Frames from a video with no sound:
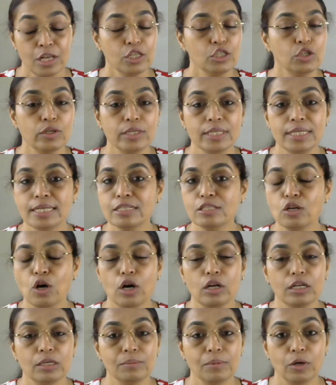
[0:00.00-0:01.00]
So it is
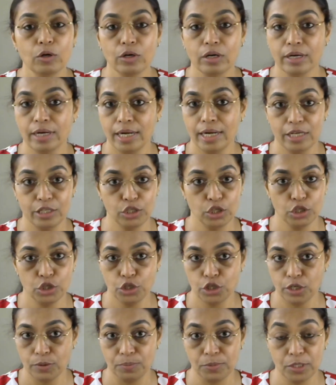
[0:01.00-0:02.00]
all about
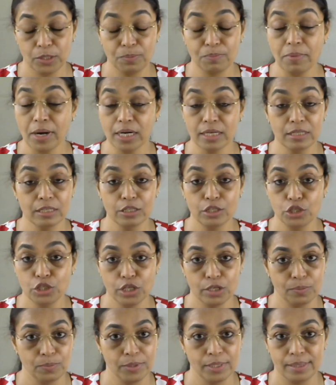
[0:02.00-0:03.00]
relationships,
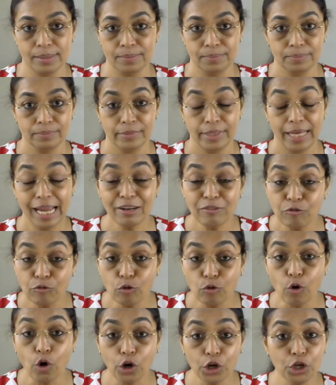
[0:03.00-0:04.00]
partnerships and
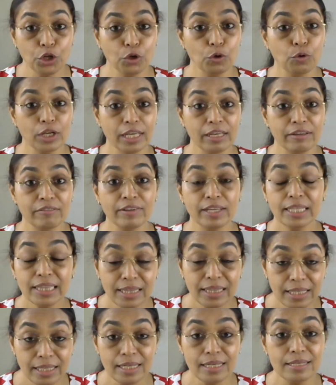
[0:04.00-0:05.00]
what you give
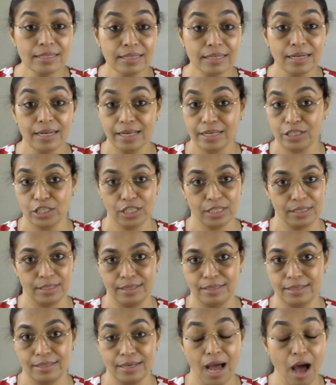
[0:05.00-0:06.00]
in these
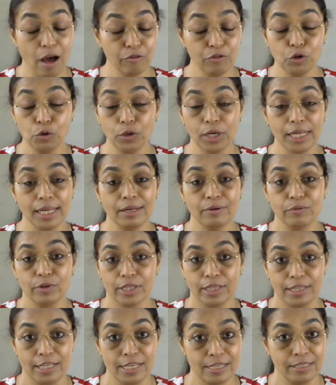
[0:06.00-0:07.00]
relations, how you deal
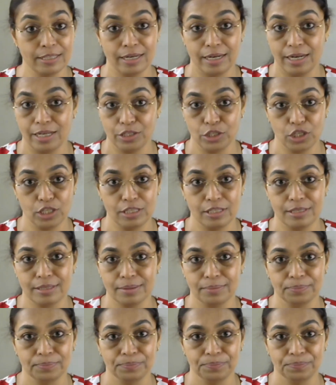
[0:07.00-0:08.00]
with these relations.